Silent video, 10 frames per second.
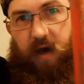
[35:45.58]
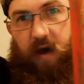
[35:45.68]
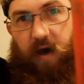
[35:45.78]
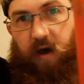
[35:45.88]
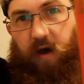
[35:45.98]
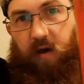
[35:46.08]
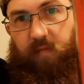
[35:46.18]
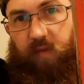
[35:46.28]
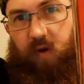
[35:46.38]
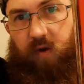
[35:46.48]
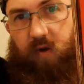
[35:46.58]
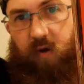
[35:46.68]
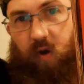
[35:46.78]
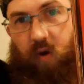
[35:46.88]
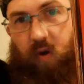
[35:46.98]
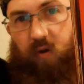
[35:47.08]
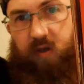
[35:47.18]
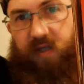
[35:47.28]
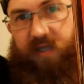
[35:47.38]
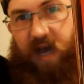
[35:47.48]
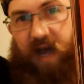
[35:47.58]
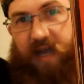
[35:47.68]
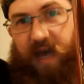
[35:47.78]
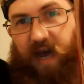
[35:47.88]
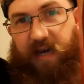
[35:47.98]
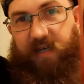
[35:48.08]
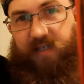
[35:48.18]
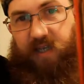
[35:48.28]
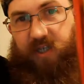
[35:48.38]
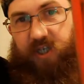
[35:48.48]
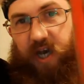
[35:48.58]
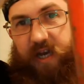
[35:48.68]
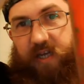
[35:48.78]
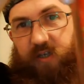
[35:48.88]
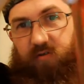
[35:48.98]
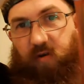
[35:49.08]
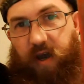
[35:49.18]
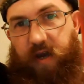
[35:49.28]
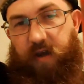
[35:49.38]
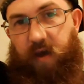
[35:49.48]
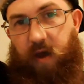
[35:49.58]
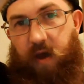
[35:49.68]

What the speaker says: Gold Thai goddess and Chinese red.